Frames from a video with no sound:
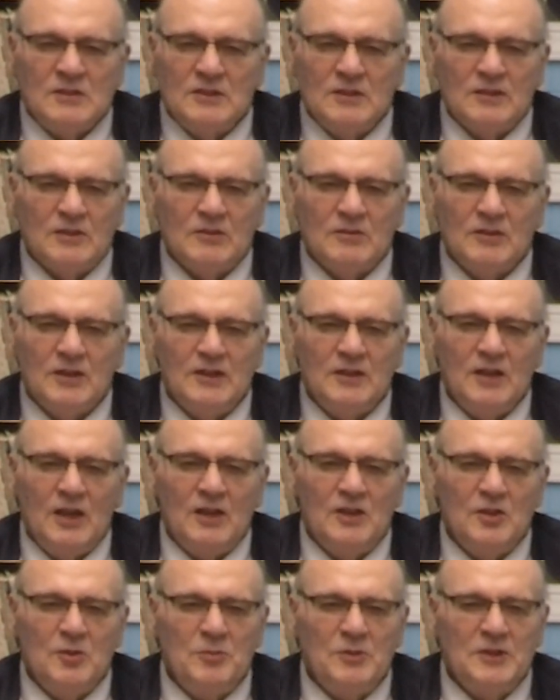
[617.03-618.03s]

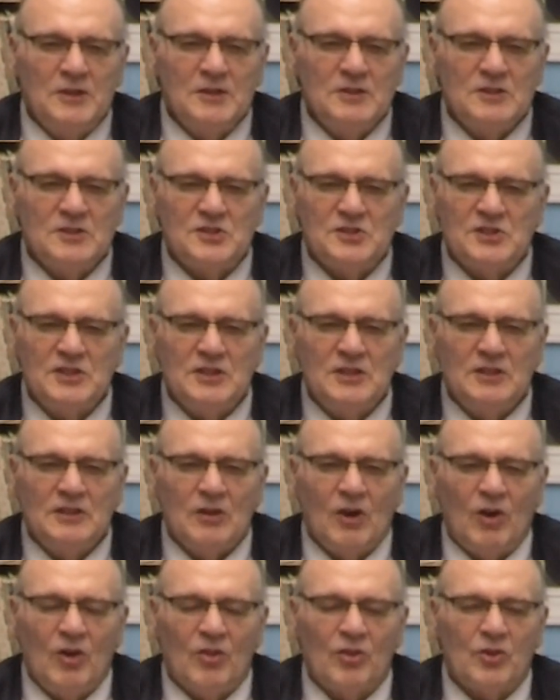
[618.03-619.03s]
and you begin to
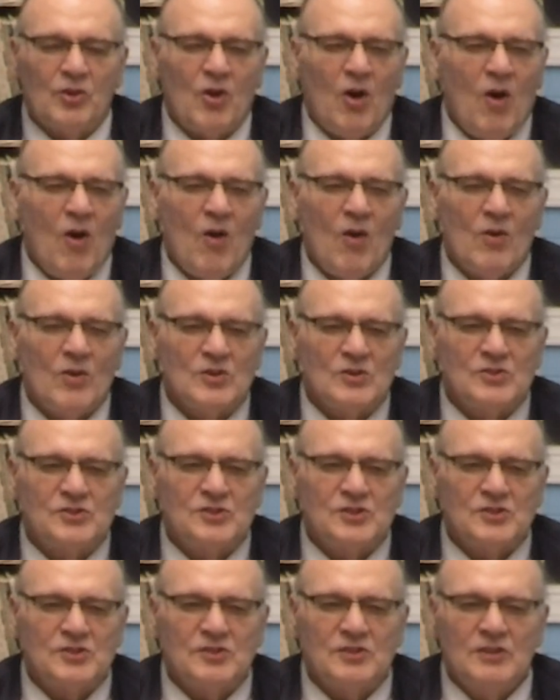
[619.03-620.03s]
see all the cars
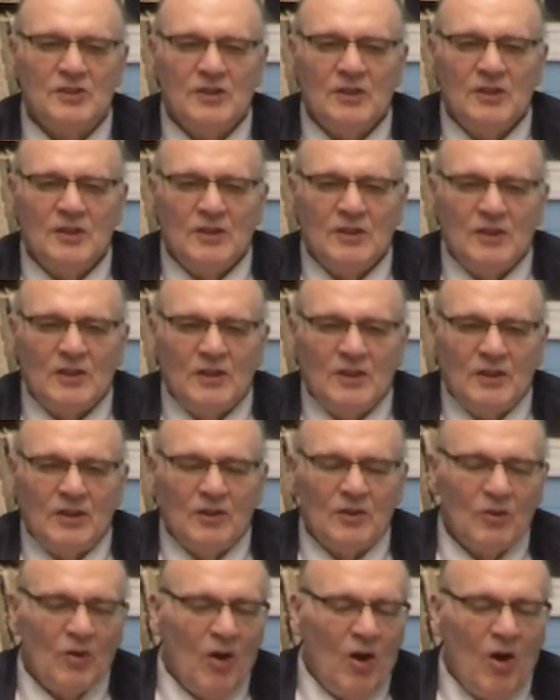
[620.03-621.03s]
just,
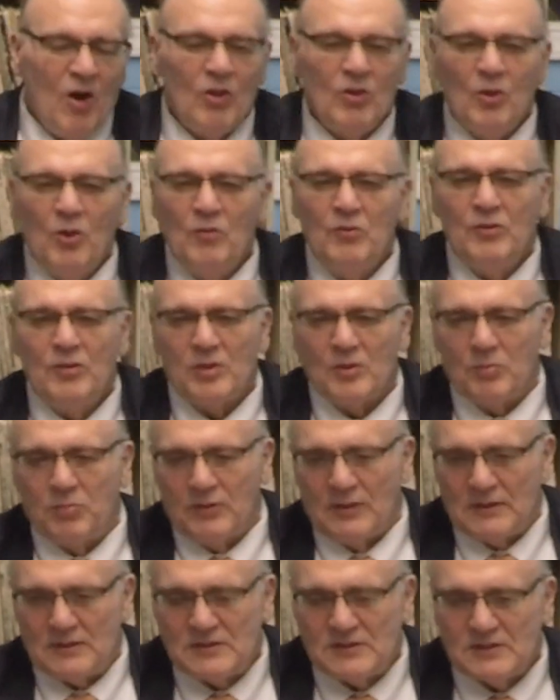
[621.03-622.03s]
all over the
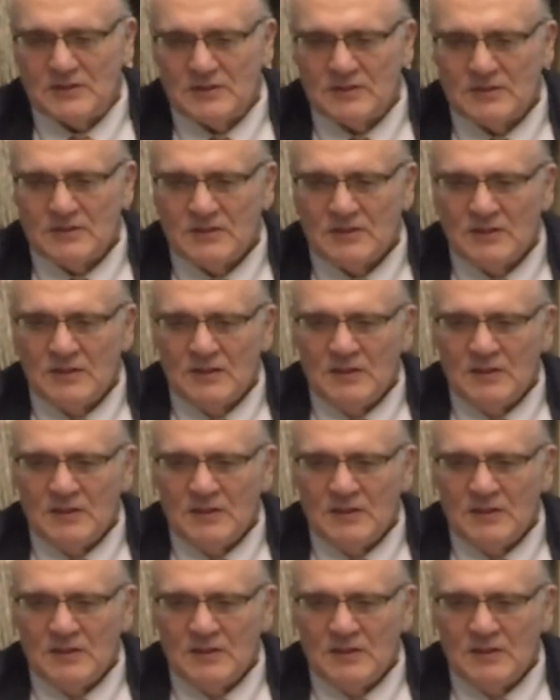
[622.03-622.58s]
place.